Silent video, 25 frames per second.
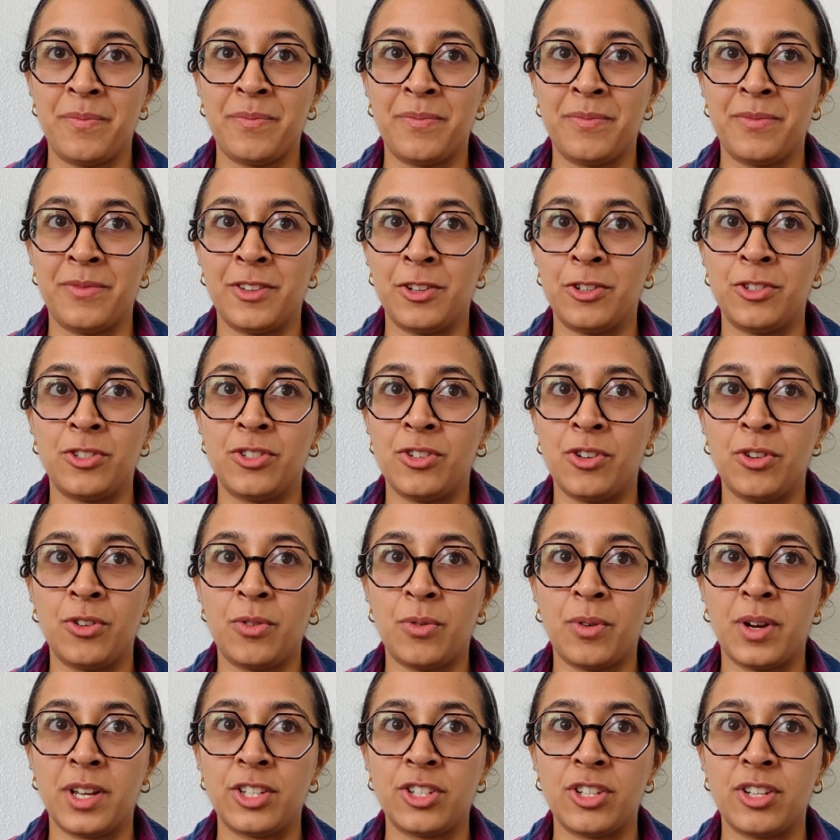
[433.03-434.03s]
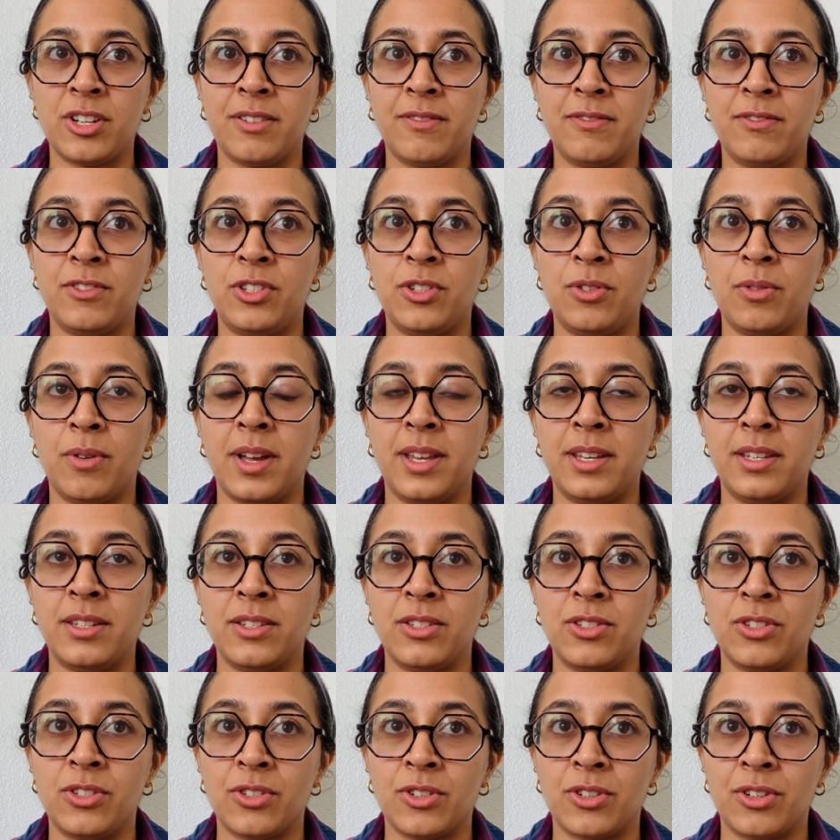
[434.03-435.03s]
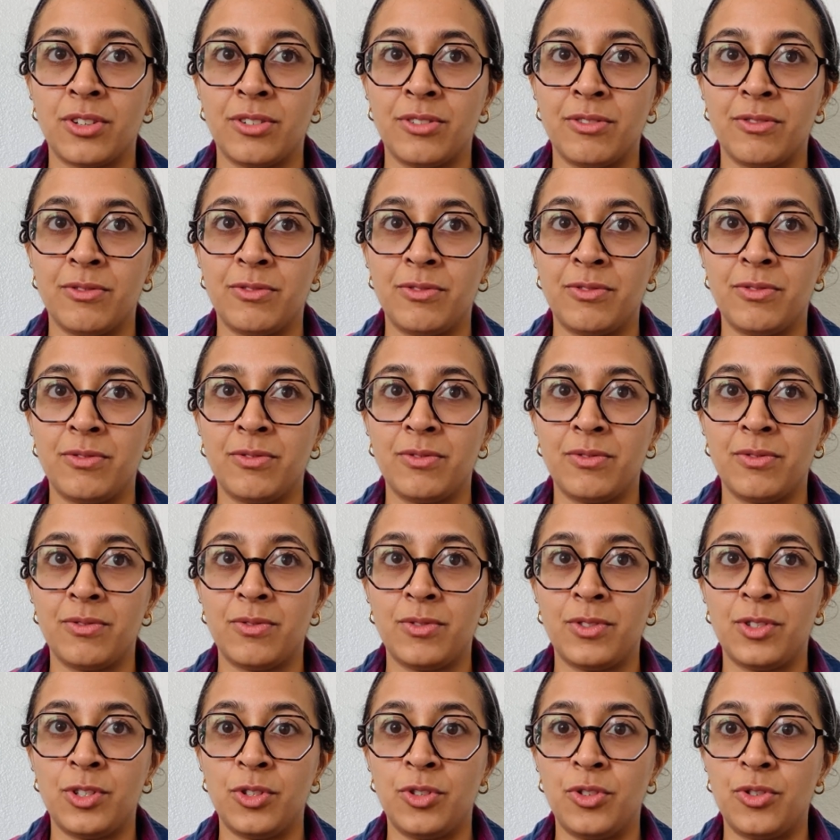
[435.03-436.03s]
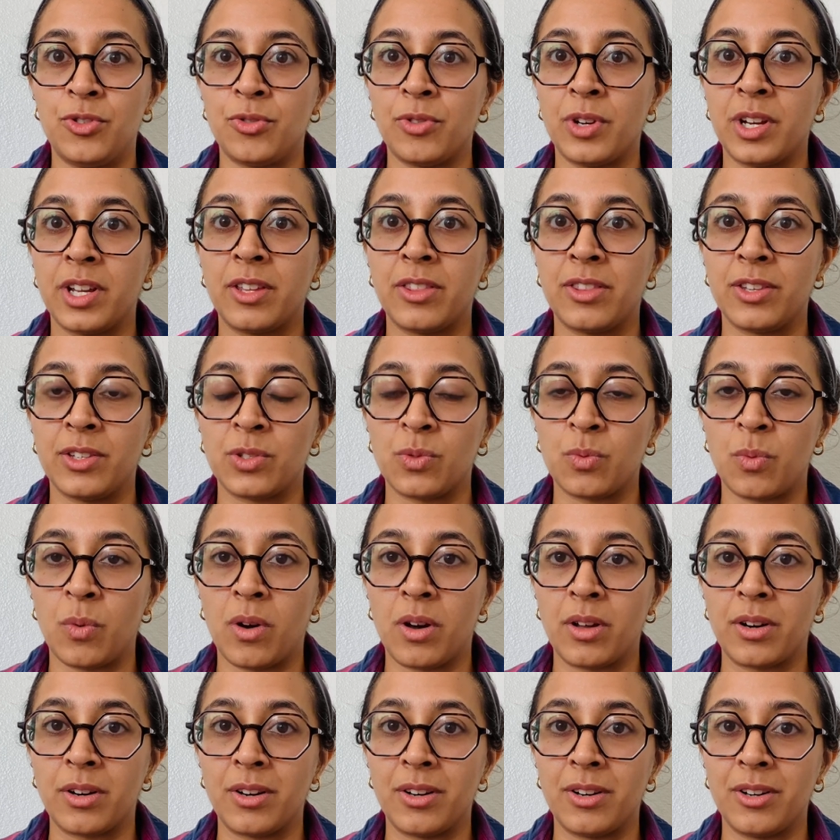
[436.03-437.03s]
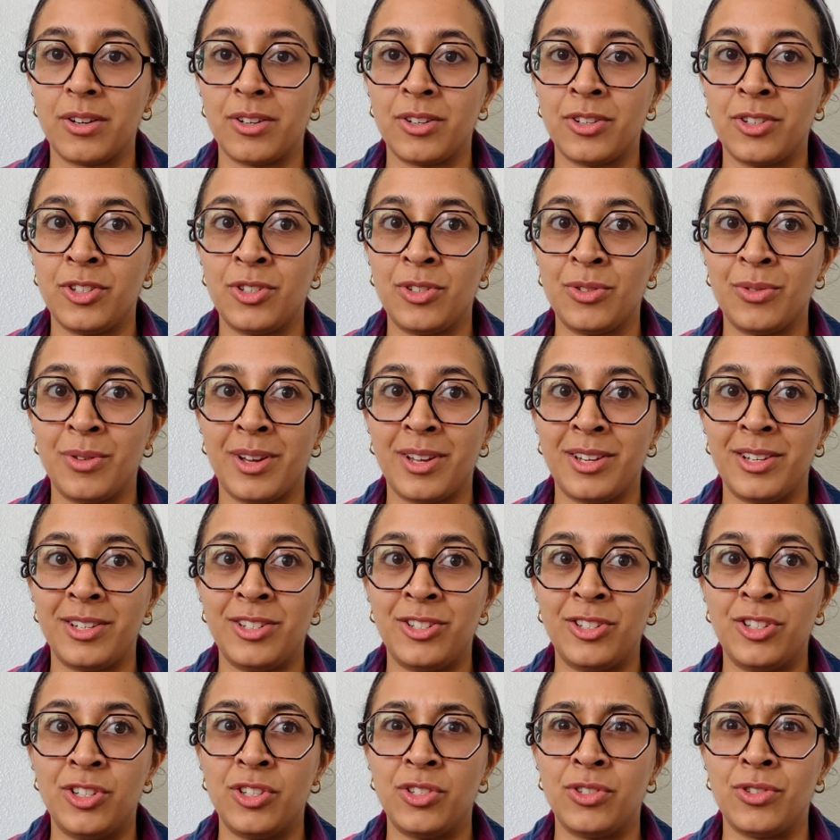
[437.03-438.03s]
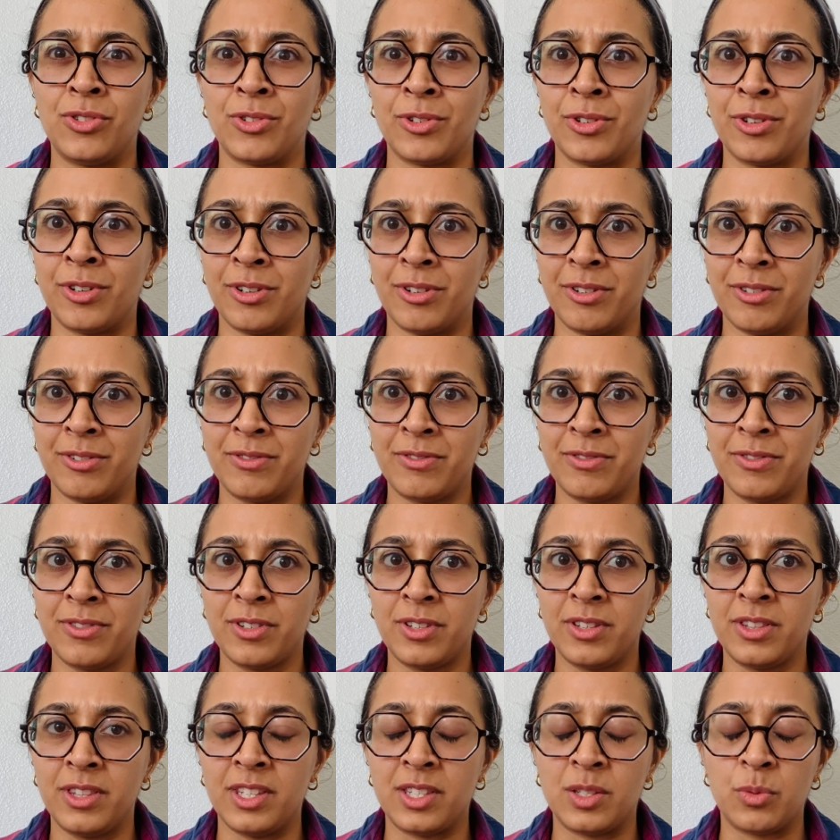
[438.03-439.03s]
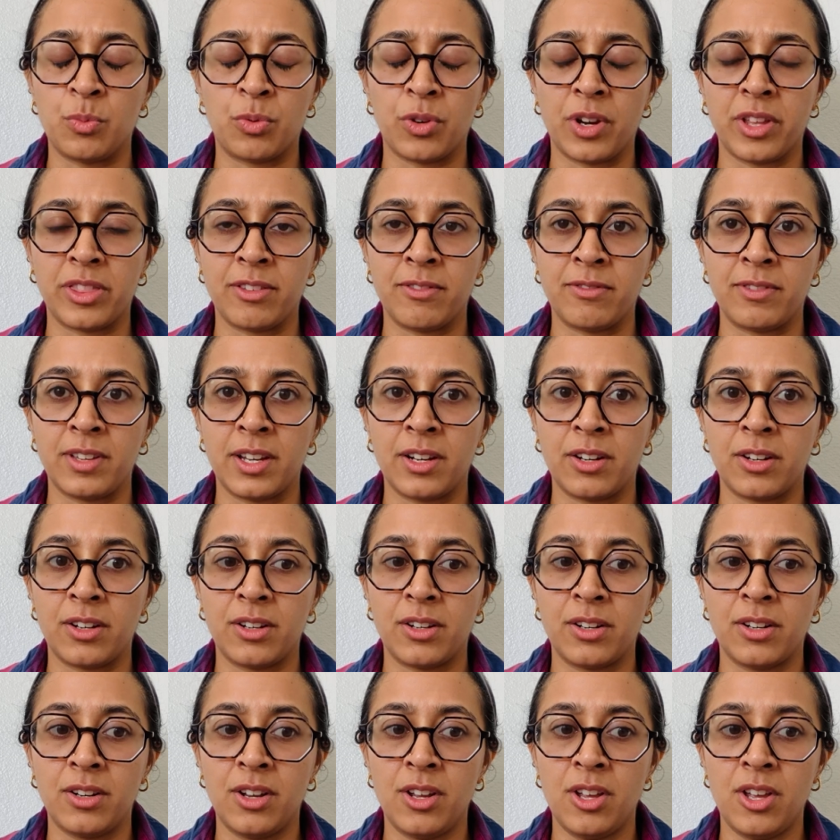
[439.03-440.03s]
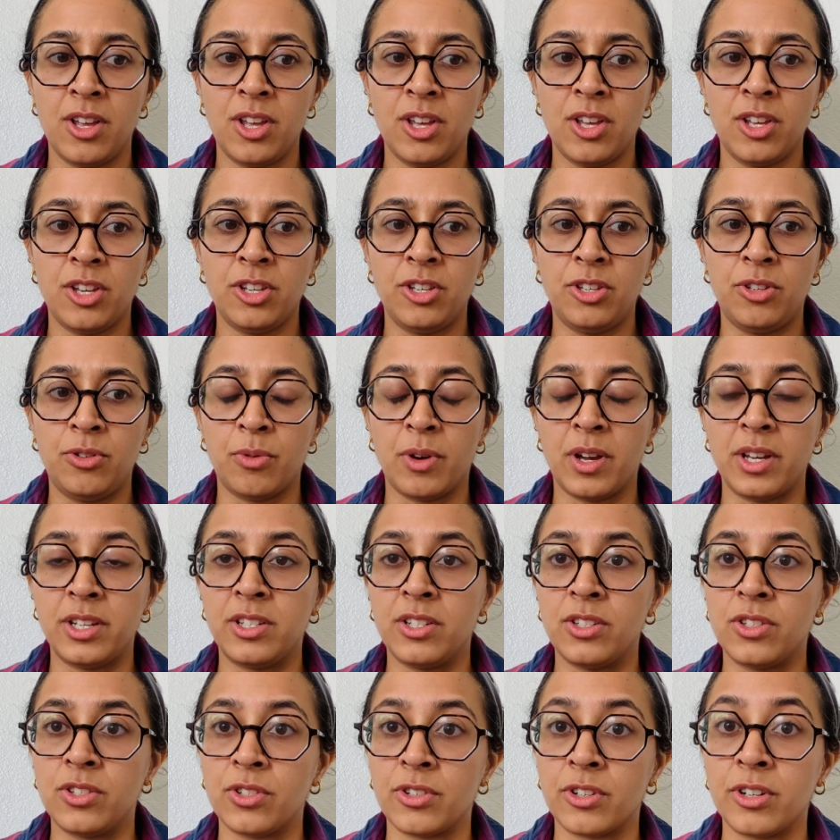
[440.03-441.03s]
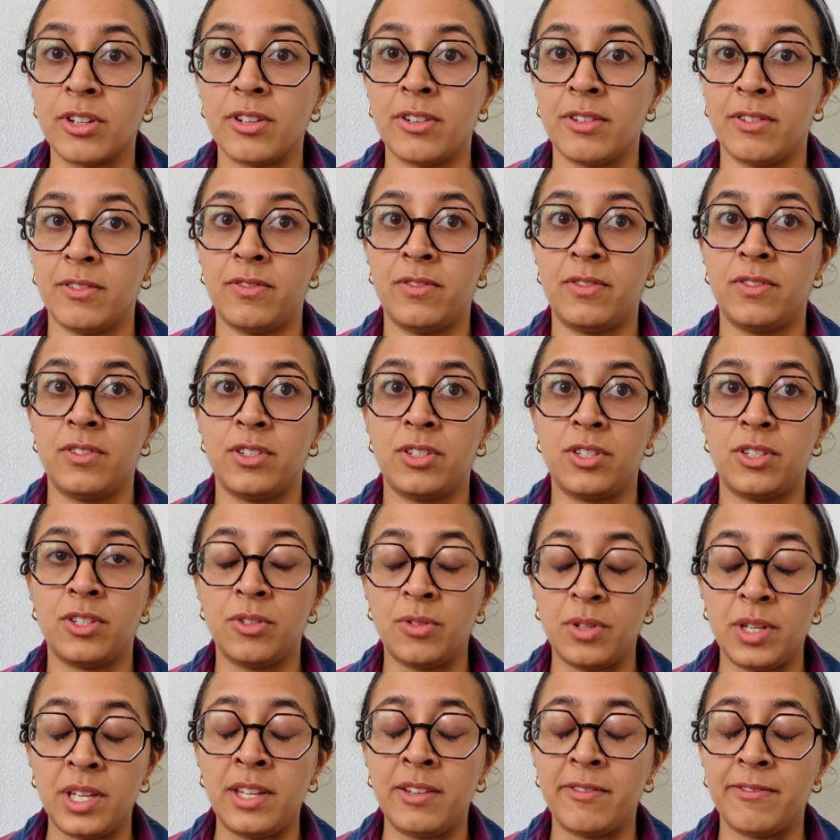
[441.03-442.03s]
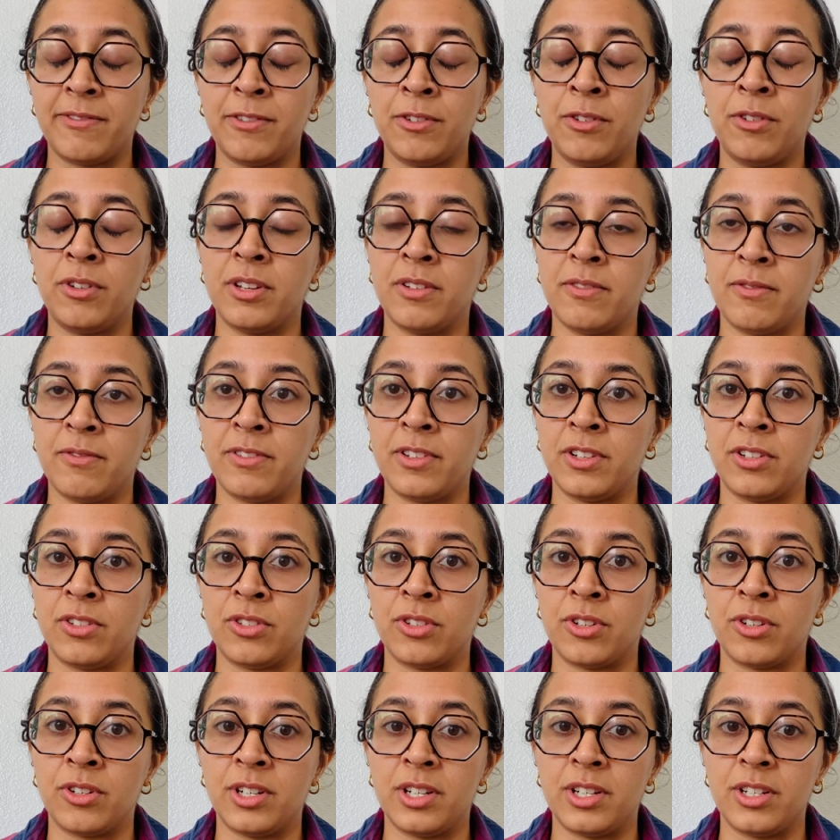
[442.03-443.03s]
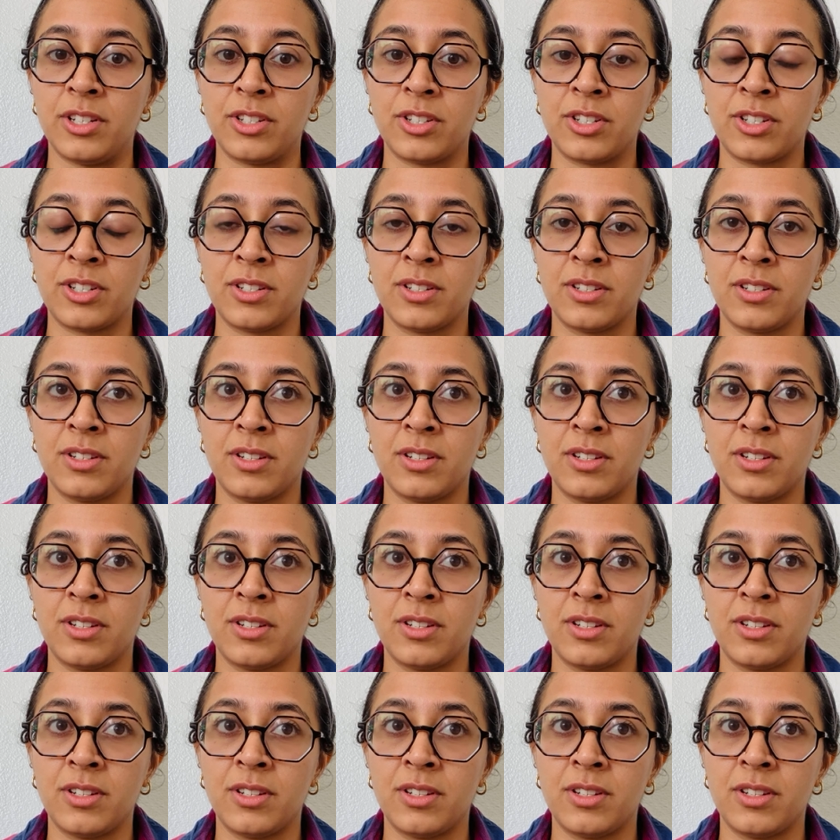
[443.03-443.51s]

There's no question of, do I deserve to drink this water? Do I deserve this breath of air? Do I deserve to eat food and feel nourished?